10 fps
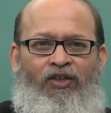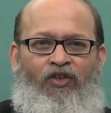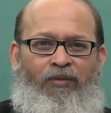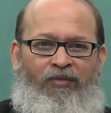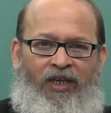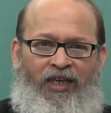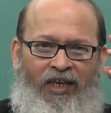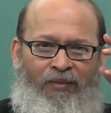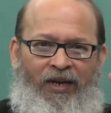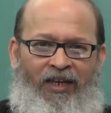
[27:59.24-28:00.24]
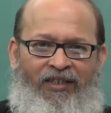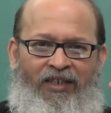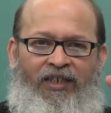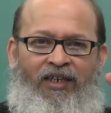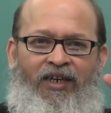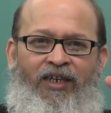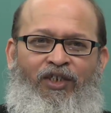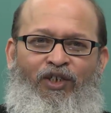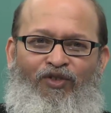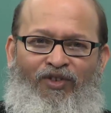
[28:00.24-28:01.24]
So, the thinking brain, the central
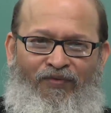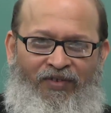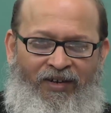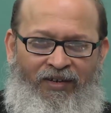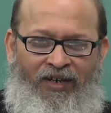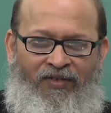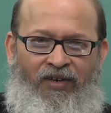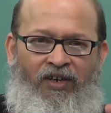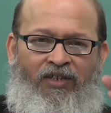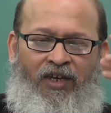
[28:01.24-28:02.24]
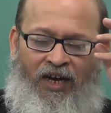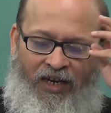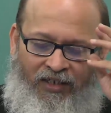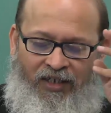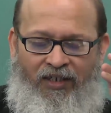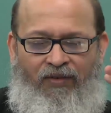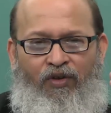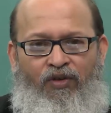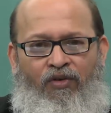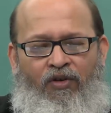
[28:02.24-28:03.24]
executive network, or the higher center
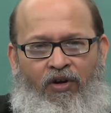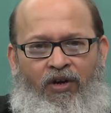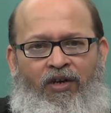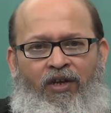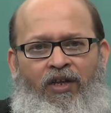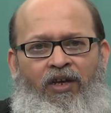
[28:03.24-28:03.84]
what you call,